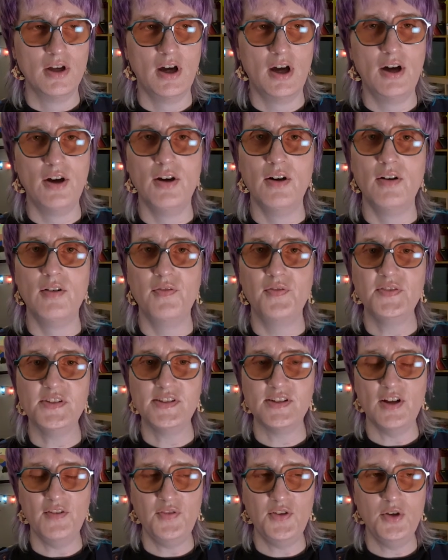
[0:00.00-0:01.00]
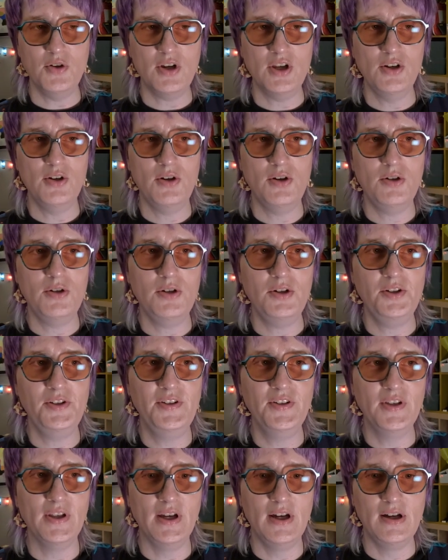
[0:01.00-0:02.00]
of stuff you can hold,
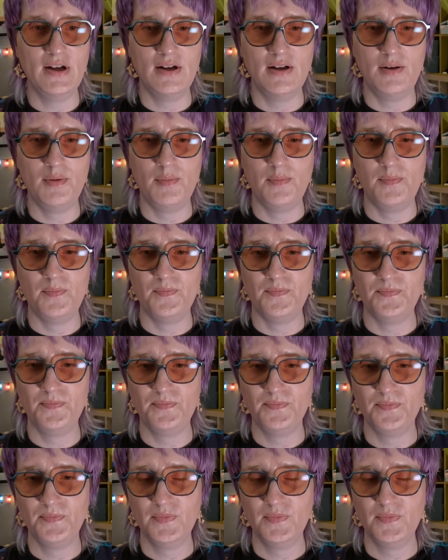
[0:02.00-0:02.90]
um,